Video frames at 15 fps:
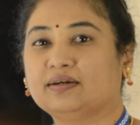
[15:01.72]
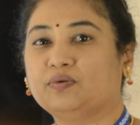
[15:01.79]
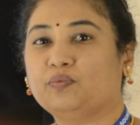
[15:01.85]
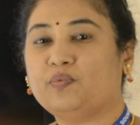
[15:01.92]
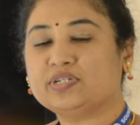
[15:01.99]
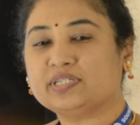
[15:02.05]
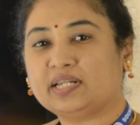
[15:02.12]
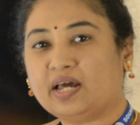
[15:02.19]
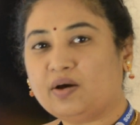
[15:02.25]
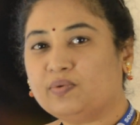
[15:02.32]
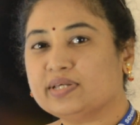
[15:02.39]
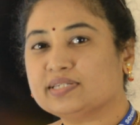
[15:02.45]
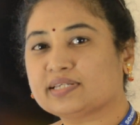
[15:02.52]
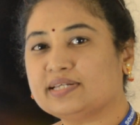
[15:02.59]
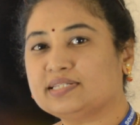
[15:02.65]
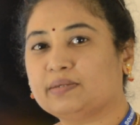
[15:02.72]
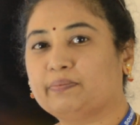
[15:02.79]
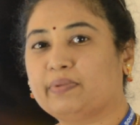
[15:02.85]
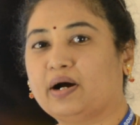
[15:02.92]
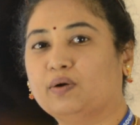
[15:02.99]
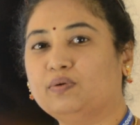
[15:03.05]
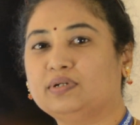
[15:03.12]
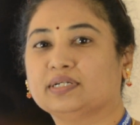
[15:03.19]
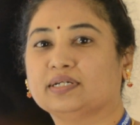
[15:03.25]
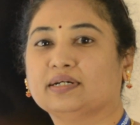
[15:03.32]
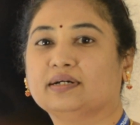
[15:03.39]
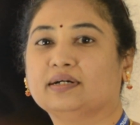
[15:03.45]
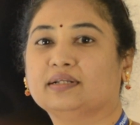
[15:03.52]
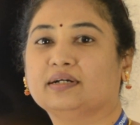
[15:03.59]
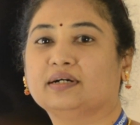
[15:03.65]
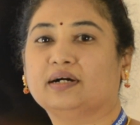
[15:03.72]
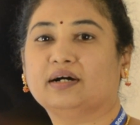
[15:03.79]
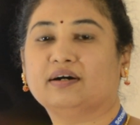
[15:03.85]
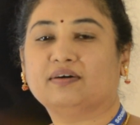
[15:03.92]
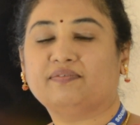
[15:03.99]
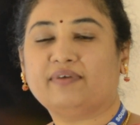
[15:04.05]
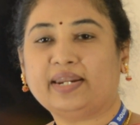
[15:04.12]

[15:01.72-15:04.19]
We shall now discuss about a